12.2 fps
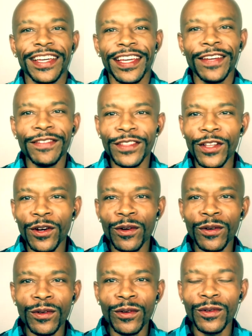even
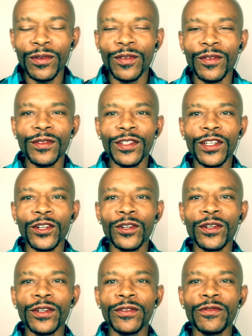though
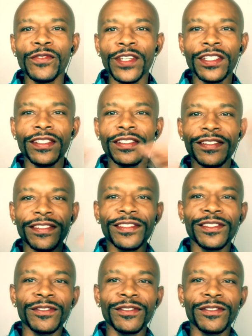your visions